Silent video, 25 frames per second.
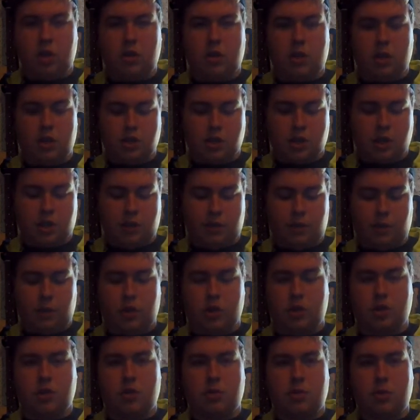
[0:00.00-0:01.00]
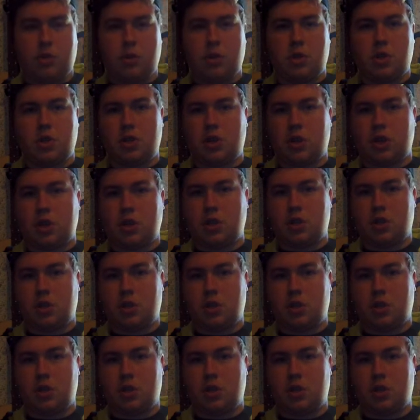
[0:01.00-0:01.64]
it's got 4 extra bonus tracks,